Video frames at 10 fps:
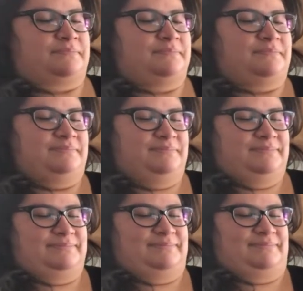
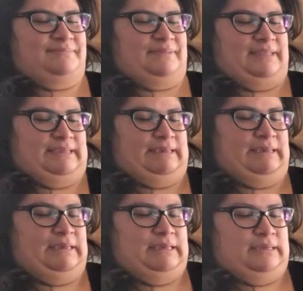
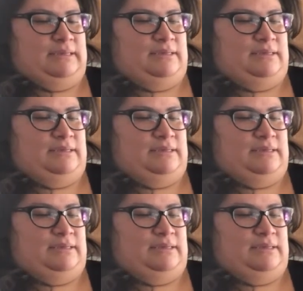(silence)